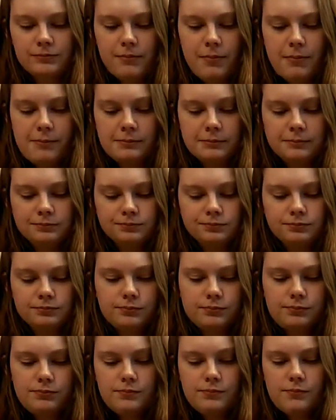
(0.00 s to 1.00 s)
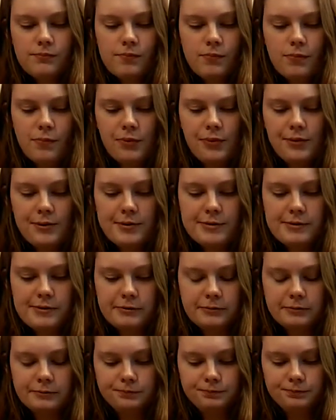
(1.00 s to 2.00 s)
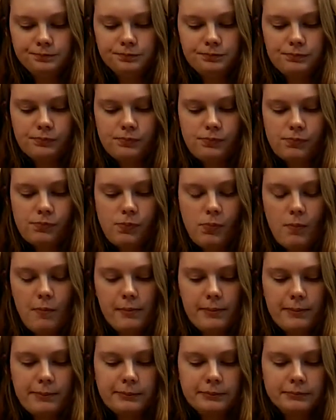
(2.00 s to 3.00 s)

(no one is talking)